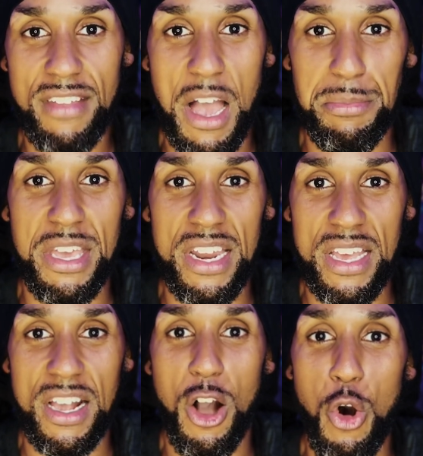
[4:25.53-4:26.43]
I'm
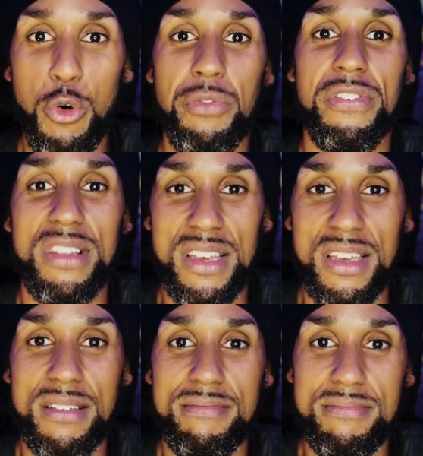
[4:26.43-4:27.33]
kidding.
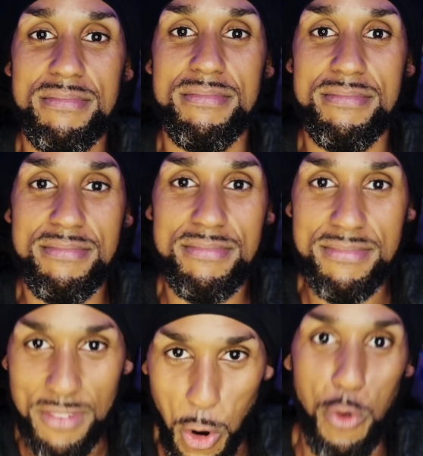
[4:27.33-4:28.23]
Hopefully
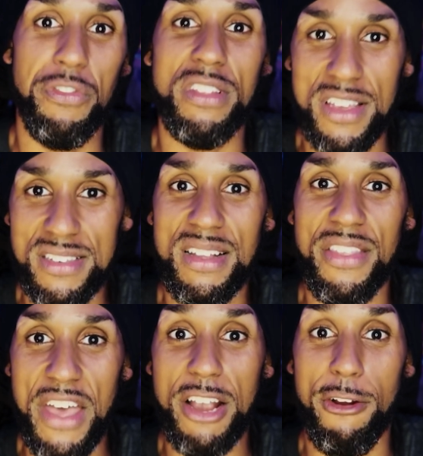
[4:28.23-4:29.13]
it's
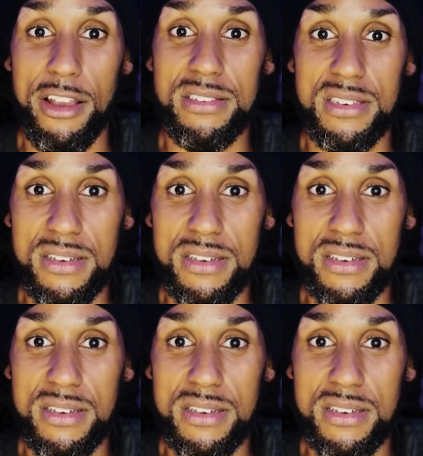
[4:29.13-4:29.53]
not that crazy.